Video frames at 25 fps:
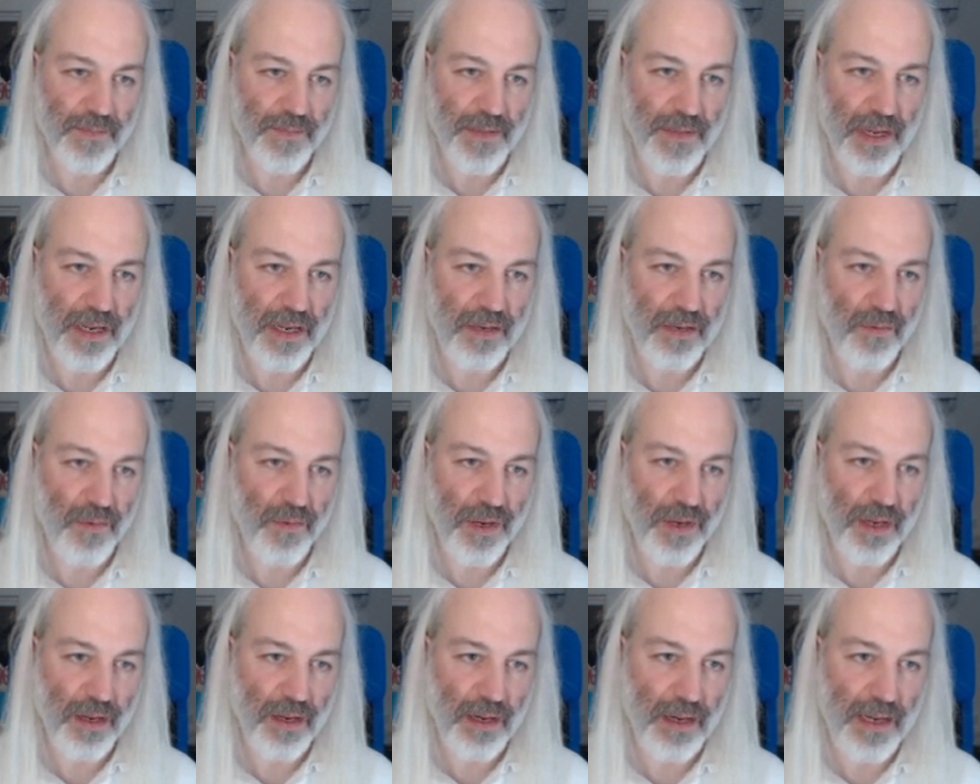and
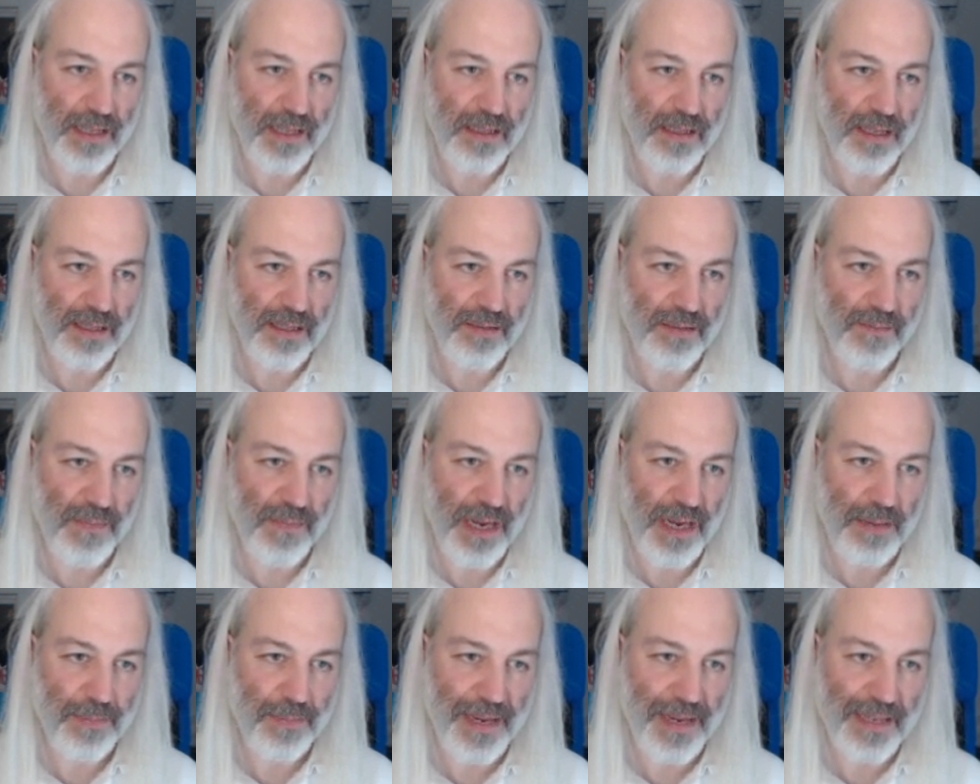let us
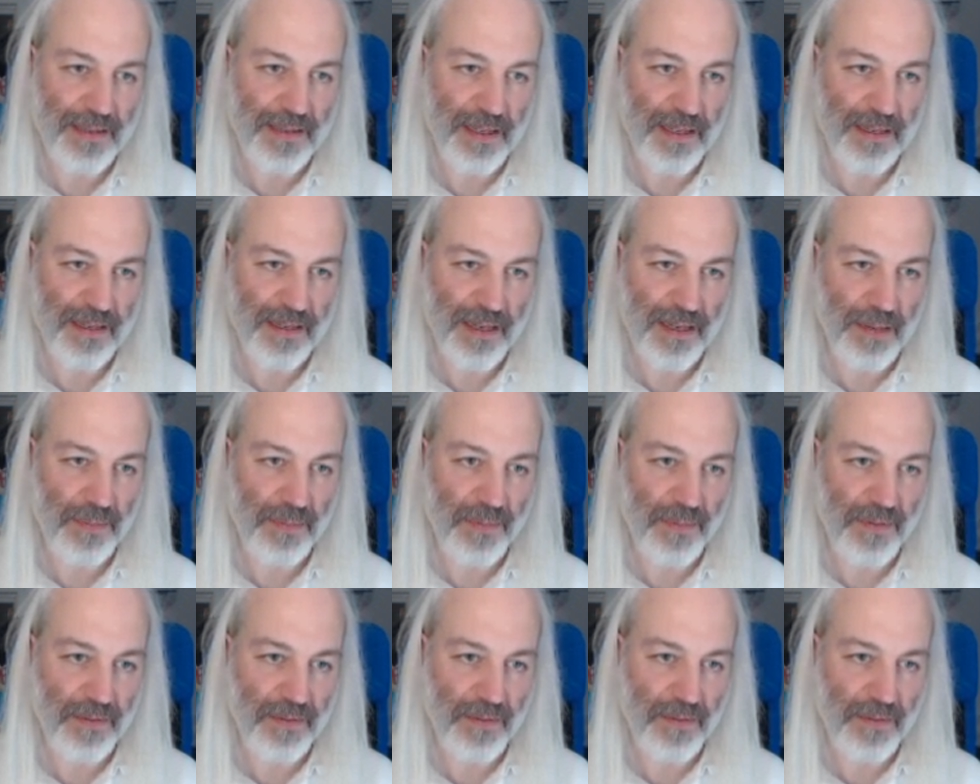bypass that and keep